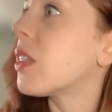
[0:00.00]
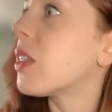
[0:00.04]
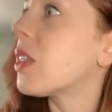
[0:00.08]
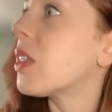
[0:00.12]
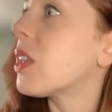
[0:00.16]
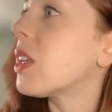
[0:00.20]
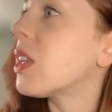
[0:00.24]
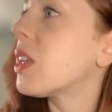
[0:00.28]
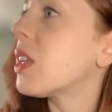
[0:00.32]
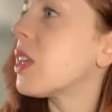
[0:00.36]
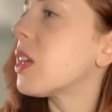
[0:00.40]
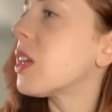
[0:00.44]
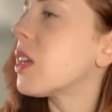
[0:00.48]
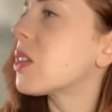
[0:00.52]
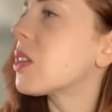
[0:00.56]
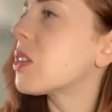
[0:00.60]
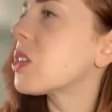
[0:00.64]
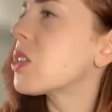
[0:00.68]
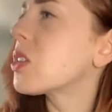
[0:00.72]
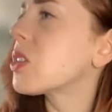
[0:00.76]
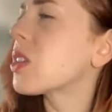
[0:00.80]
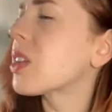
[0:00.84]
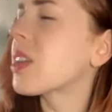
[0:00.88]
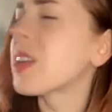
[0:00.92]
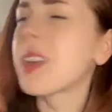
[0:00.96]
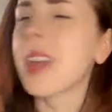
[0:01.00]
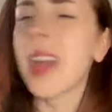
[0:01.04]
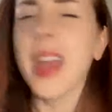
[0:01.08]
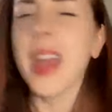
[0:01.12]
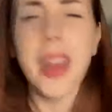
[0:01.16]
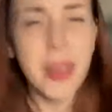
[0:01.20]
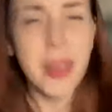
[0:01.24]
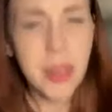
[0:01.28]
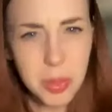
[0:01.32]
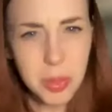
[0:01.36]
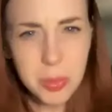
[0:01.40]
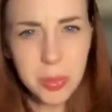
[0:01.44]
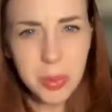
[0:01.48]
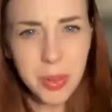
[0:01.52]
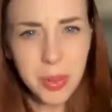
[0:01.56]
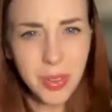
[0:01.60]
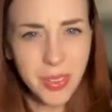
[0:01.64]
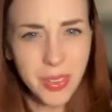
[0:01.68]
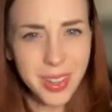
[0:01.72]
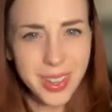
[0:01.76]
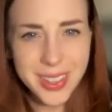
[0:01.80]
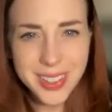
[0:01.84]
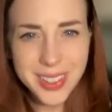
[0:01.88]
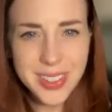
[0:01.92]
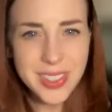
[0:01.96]
the just
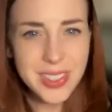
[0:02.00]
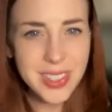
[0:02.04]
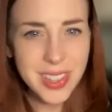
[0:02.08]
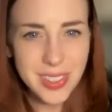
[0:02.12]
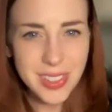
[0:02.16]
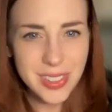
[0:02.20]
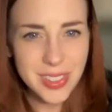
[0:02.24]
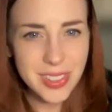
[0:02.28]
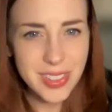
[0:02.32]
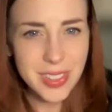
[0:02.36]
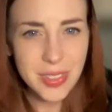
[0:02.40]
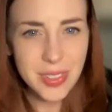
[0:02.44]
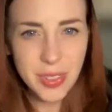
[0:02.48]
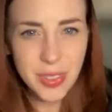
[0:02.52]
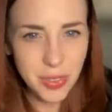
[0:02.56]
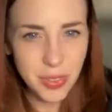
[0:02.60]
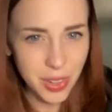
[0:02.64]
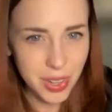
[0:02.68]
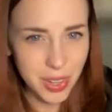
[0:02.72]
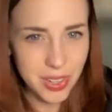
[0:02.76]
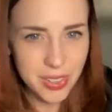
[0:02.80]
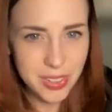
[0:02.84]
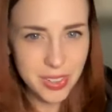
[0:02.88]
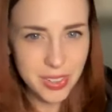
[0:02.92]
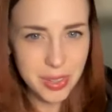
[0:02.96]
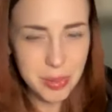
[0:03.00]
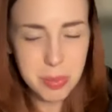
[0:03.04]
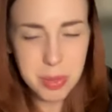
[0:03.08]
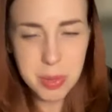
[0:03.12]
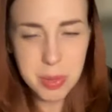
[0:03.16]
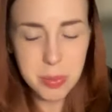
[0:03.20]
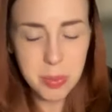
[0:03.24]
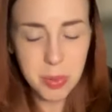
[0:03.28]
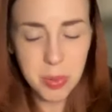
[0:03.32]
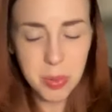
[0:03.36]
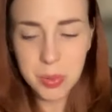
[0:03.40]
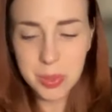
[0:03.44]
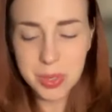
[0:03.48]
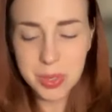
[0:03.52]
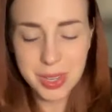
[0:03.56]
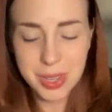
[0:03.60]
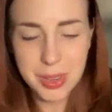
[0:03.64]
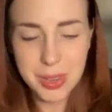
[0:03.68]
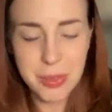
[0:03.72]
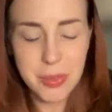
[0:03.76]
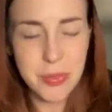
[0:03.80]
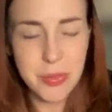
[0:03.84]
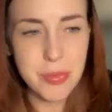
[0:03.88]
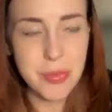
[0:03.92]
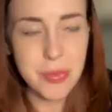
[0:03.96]
terrible, insensitive advice that people would
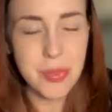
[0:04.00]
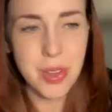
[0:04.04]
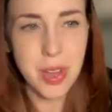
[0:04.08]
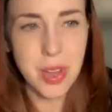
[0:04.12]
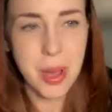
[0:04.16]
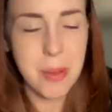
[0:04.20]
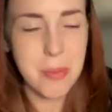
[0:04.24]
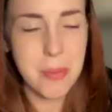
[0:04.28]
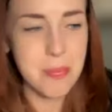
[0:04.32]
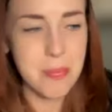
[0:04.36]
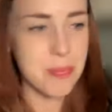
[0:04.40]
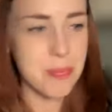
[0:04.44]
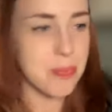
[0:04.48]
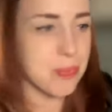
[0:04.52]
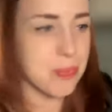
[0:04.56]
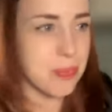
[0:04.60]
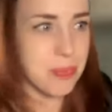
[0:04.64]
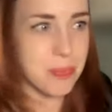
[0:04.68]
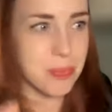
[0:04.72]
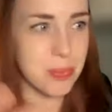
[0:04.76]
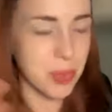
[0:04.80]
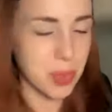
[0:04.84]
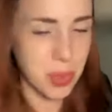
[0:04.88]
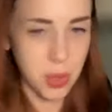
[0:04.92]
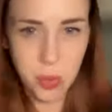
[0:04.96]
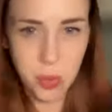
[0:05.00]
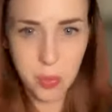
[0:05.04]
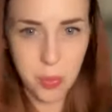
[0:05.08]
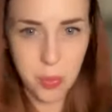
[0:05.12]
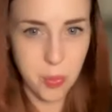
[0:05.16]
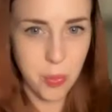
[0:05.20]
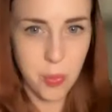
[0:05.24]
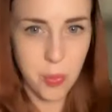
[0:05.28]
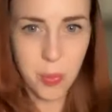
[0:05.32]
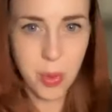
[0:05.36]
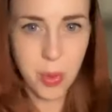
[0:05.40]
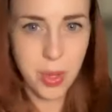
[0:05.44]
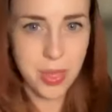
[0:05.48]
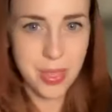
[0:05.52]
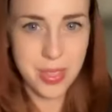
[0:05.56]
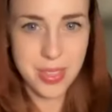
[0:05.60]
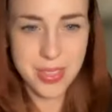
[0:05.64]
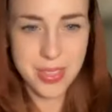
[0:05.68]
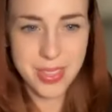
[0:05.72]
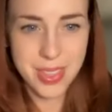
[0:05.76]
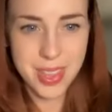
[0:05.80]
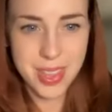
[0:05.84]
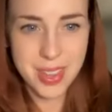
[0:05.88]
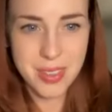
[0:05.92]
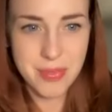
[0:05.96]
give
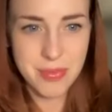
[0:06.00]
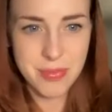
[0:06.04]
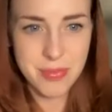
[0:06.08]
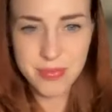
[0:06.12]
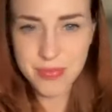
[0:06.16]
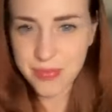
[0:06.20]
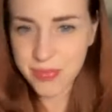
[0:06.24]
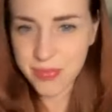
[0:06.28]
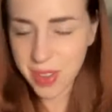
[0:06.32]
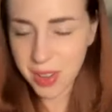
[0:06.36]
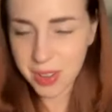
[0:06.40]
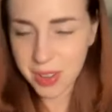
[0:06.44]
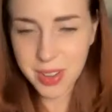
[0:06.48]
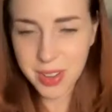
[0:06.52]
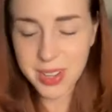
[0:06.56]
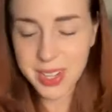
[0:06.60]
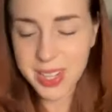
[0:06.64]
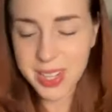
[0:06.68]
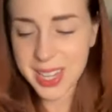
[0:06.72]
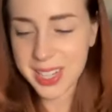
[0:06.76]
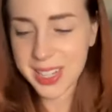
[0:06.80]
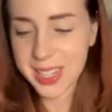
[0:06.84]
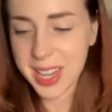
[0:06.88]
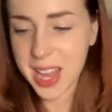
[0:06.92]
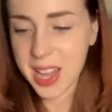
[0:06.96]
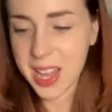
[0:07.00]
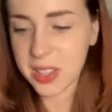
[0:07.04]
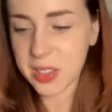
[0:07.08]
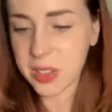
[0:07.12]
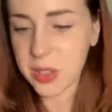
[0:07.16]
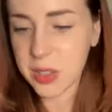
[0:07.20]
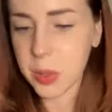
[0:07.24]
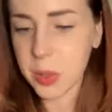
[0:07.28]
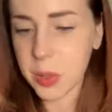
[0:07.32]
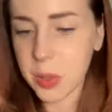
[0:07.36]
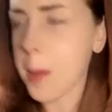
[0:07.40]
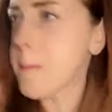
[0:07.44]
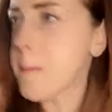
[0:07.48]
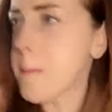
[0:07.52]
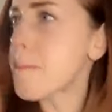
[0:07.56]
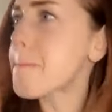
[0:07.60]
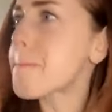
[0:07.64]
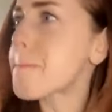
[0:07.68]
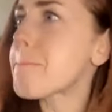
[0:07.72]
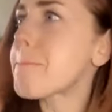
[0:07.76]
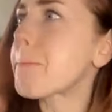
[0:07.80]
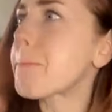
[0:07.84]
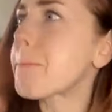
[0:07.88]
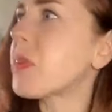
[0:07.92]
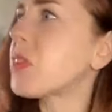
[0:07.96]
when they found out he had cancer. Like,
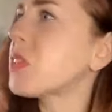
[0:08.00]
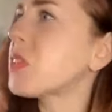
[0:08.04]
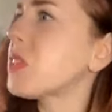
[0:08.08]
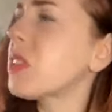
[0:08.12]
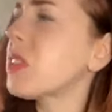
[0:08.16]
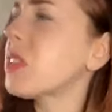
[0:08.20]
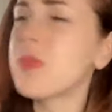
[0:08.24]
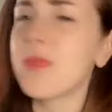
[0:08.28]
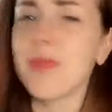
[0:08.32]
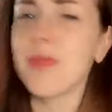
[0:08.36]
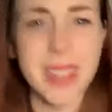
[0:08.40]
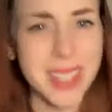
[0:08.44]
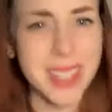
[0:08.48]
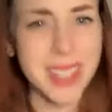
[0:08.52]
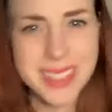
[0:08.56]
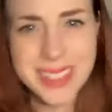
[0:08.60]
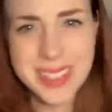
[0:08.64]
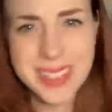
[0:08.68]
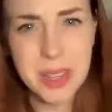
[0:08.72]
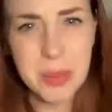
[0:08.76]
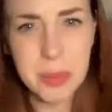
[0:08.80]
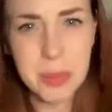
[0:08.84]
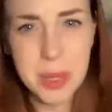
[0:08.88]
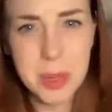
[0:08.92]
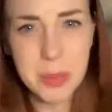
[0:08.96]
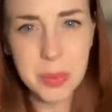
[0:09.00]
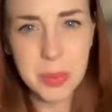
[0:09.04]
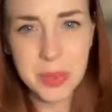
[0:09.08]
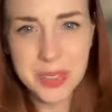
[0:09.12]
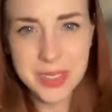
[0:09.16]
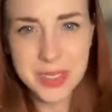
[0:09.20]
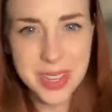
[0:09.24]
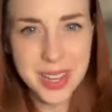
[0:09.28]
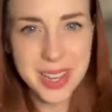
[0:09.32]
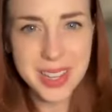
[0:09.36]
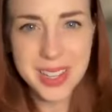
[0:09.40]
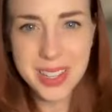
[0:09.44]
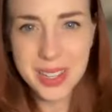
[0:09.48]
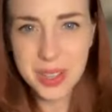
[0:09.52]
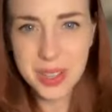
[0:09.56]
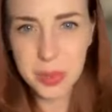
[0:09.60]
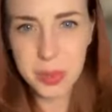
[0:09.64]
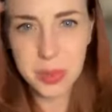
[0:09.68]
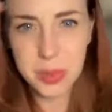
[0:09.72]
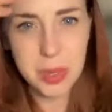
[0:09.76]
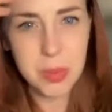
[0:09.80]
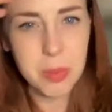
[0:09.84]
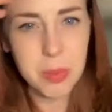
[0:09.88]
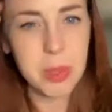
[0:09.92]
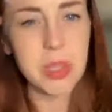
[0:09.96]
just the things that people say to
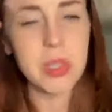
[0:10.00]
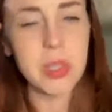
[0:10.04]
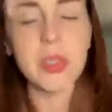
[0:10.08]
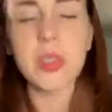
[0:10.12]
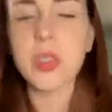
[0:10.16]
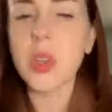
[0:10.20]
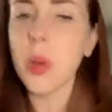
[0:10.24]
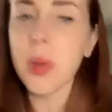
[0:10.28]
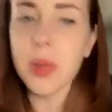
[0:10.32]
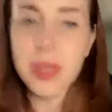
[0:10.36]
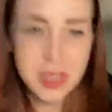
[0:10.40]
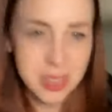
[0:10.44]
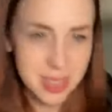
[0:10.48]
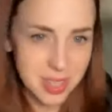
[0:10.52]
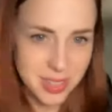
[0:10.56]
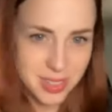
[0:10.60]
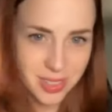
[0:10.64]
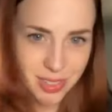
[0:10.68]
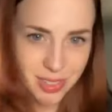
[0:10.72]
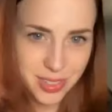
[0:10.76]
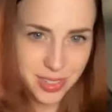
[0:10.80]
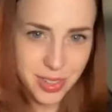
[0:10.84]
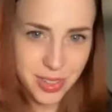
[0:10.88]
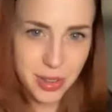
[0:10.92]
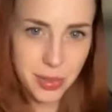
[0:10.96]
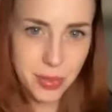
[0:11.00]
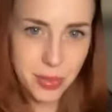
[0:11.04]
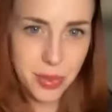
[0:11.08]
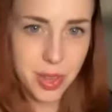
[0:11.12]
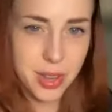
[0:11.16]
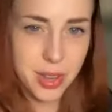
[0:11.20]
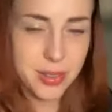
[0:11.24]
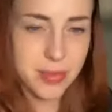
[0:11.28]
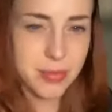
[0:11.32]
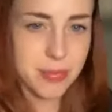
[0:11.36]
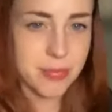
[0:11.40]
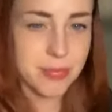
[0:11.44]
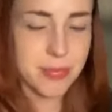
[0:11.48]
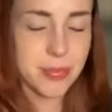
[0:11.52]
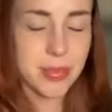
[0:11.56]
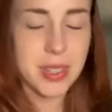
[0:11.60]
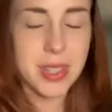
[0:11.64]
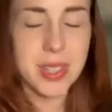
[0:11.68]
you can be so insensitive and